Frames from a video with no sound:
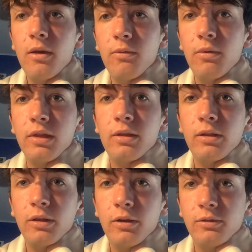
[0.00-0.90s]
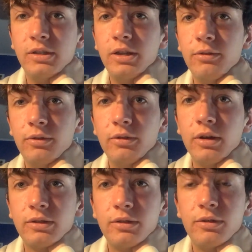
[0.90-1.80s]
with the low CO2
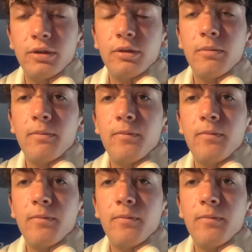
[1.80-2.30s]
concentration.